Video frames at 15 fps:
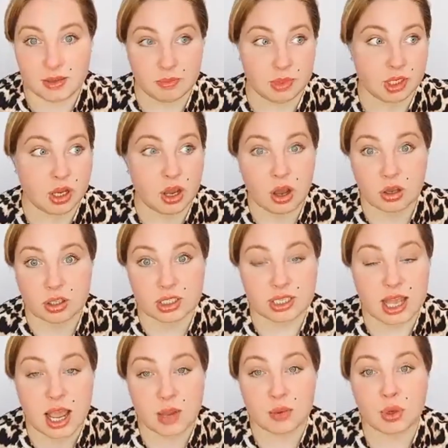Because
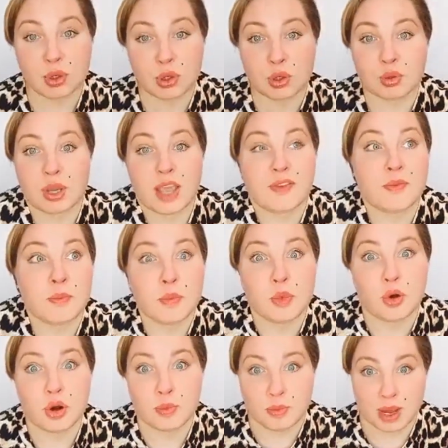I want to have
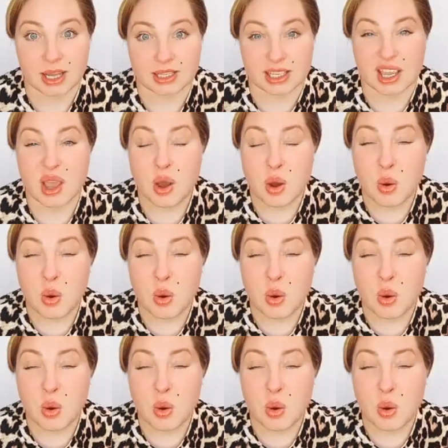more money.